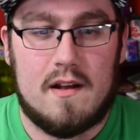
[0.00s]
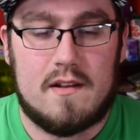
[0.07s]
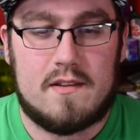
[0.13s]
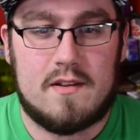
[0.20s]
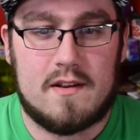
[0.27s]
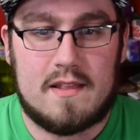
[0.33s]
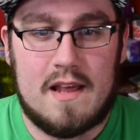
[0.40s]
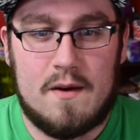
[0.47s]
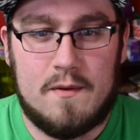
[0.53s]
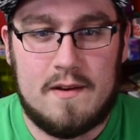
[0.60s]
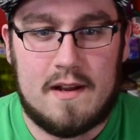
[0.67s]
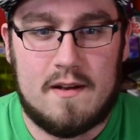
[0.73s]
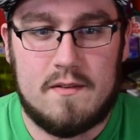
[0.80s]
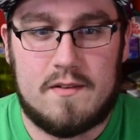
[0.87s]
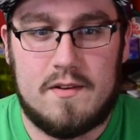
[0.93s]
took that one
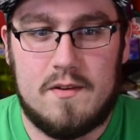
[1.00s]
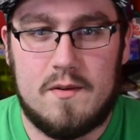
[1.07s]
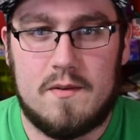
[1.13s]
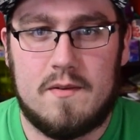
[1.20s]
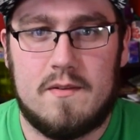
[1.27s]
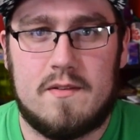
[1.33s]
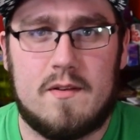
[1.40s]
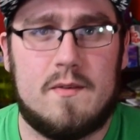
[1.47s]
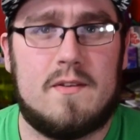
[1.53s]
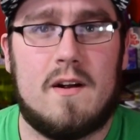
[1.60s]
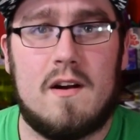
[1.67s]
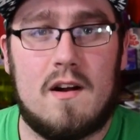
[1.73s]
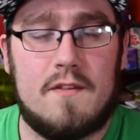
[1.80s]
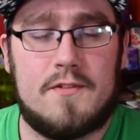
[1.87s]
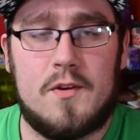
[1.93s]
down too. So
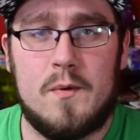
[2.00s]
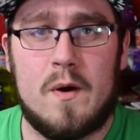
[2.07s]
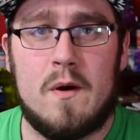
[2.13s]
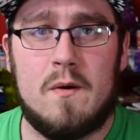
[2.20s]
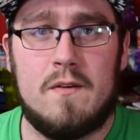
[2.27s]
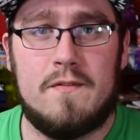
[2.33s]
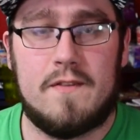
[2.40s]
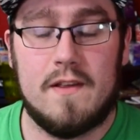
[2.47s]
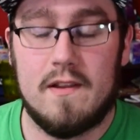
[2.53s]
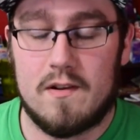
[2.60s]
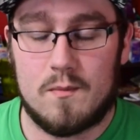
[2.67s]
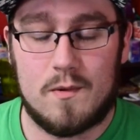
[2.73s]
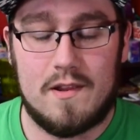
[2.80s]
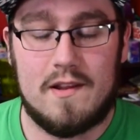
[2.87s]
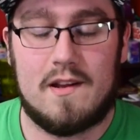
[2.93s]
started off 2-0,
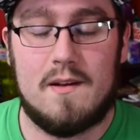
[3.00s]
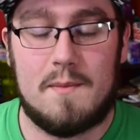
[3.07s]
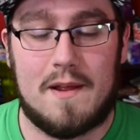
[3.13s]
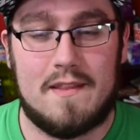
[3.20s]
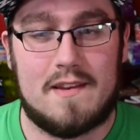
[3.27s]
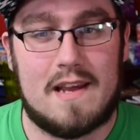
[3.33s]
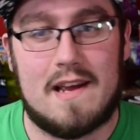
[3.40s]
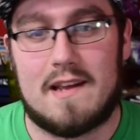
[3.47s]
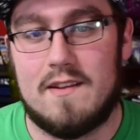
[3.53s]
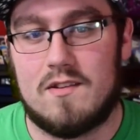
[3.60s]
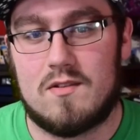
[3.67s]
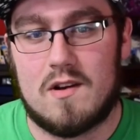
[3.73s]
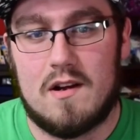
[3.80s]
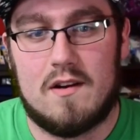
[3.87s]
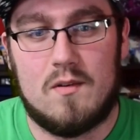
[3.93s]
feeling really good about the deck.
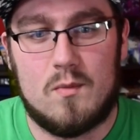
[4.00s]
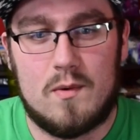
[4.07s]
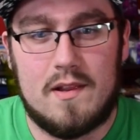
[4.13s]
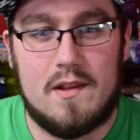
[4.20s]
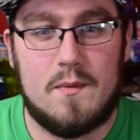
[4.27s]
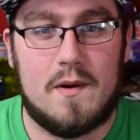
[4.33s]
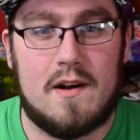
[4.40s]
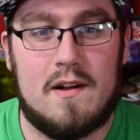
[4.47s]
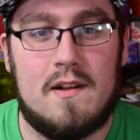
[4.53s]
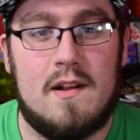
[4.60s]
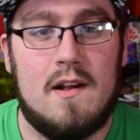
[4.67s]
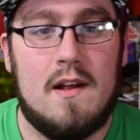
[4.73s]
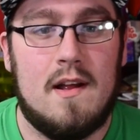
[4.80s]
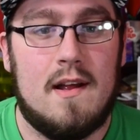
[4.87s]
It's run really well.